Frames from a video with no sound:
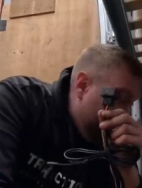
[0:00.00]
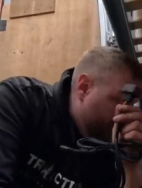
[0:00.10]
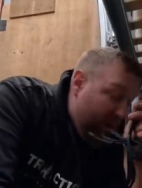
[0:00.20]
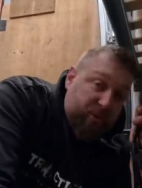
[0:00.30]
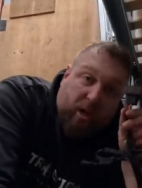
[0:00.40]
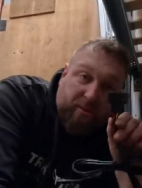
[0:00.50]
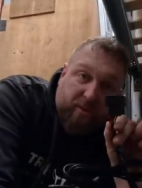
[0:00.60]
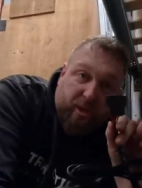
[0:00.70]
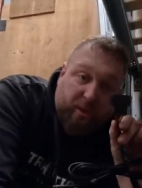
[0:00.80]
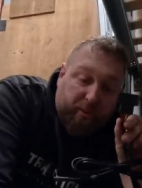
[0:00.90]
This goes on
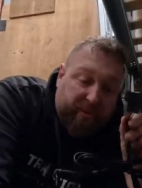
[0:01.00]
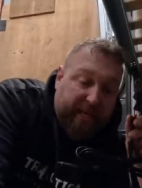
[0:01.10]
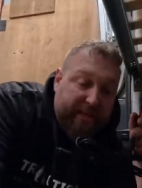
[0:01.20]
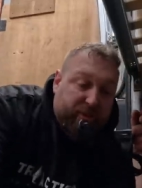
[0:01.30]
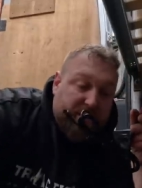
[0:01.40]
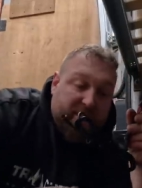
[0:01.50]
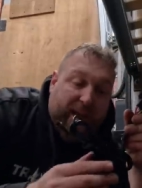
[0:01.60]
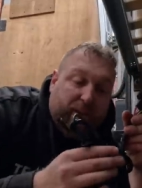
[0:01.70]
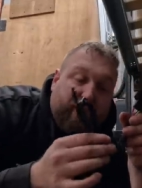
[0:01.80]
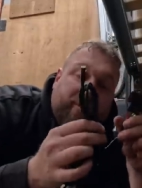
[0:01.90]
to the heater
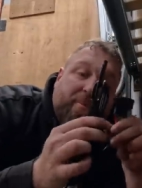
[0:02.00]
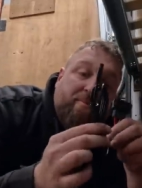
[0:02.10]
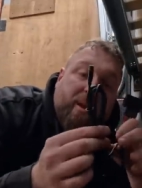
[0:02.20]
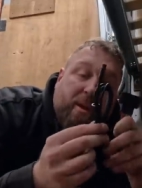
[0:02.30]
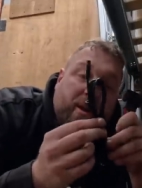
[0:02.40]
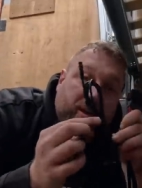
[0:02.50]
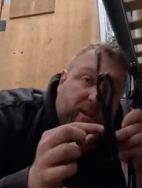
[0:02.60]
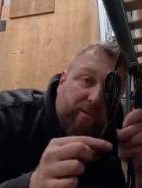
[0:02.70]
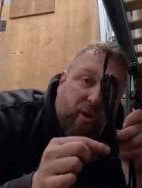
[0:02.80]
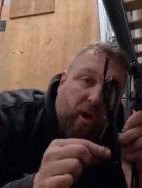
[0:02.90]
itself.
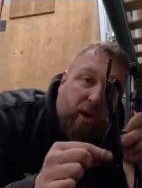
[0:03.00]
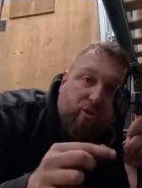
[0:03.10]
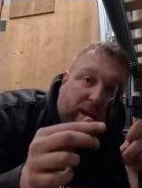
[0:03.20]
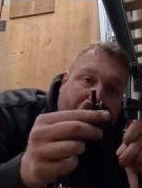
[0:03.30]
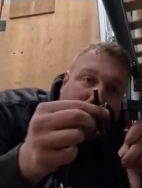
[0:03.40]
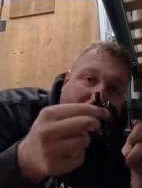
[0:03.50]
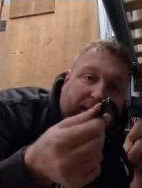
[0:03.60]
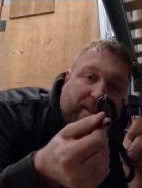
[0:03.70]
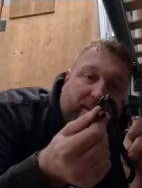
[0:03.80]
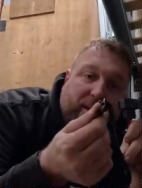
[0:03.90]
You've got a trailing
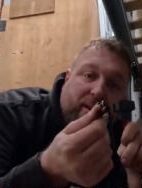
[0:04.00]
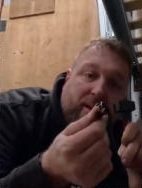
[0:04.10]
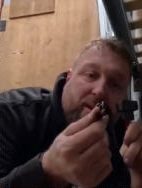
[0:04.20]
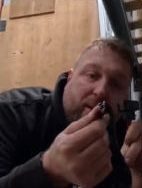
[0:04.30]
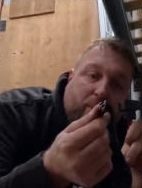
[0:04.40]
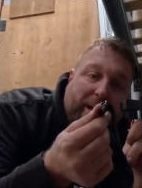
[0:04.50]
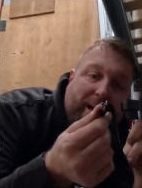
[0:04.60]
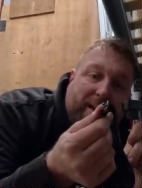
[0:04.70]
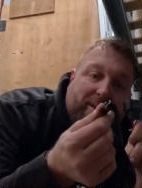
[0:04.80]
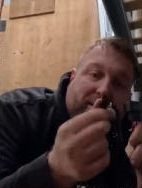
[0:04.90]
lead
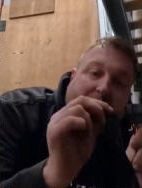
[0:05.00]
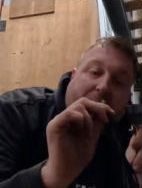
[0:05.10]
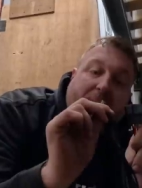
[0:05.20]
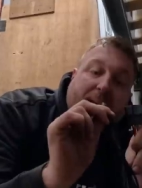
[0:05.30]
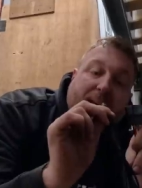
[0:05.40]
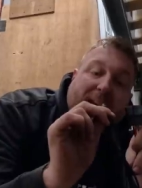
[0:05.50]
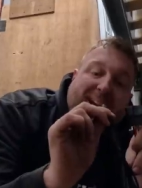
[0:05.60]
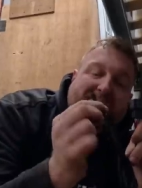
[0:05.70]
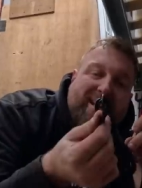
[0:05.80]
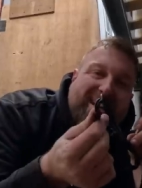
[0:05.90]
with a...
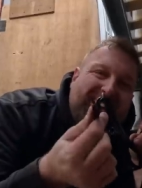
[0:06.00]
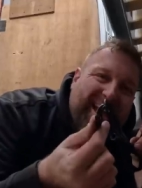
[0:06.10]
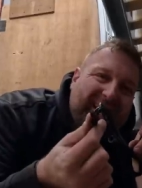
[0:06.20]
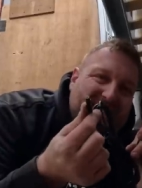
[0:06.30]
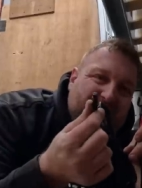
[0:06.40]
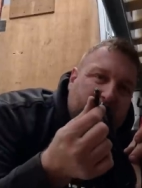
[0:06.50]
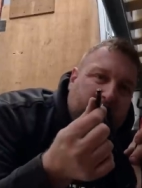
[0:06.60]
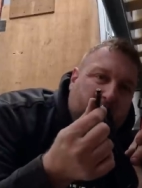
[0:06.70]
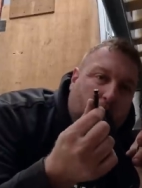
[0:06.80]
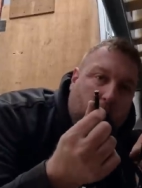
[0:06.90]
It's
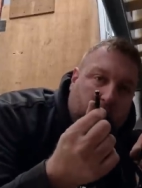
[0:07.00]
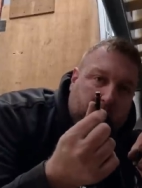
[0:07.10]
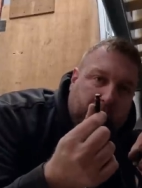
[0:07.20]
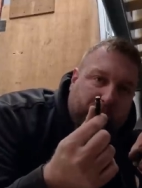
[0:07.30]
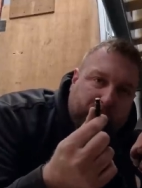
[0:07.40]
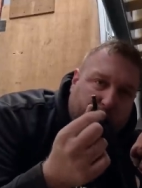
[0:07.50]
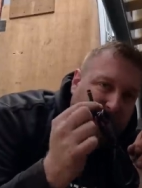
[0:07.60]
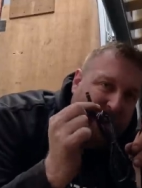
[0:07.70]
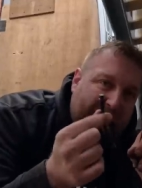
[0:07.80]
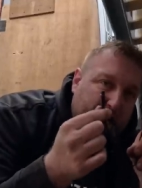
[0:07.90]
similar to a waterproof
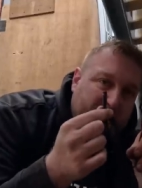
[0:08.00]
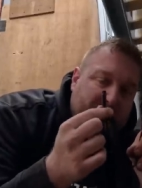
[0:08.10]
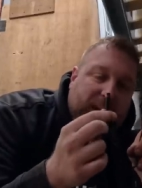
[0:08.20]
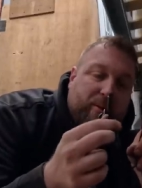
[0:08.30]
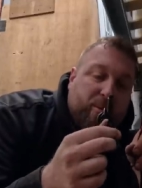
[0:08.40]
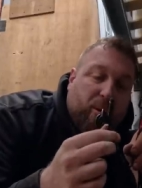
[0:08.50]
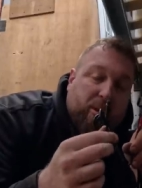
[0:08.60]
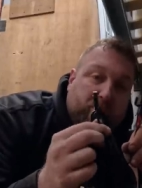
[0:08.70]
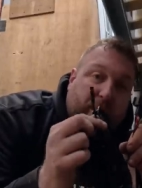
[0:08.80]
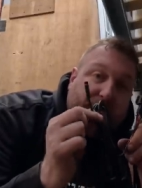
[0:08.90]
plug. I wouldn't say it was
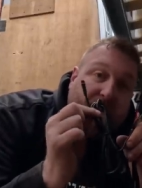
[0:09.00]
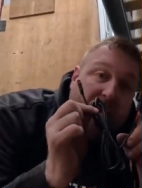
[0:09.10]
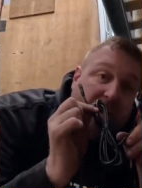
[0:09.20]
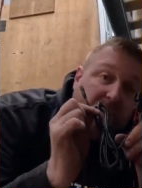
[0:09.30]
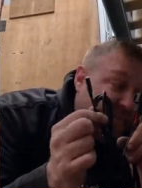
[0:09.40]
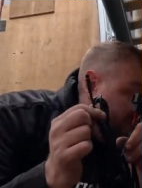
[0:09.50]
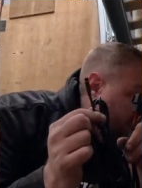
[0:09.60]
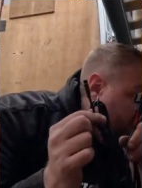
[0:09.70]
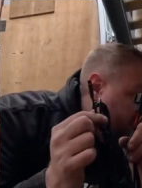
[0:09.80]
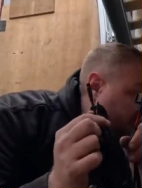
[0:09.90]
waterproof. This
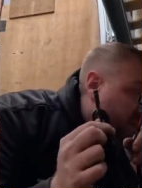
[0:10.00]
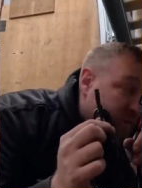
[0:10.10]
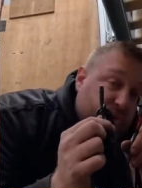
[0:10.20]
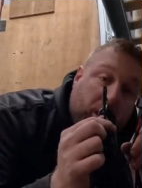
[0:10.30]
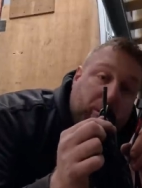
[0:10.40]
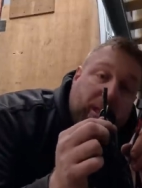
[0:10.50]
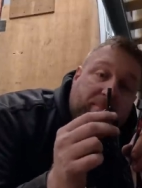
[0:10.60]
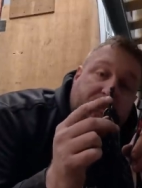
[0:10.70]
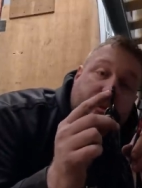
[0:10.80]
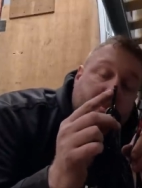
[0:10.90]
goes to your controller,
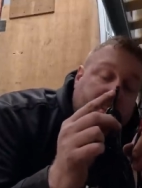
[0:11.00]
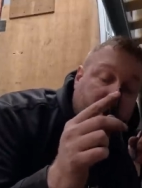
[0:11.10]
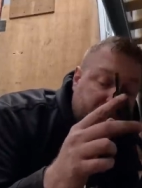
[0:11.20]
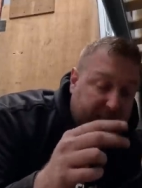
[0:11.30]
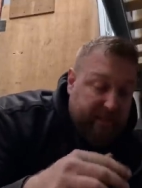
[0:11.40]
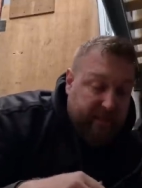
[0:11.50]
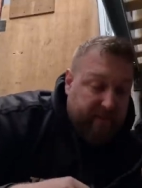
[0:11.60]
just plugs in.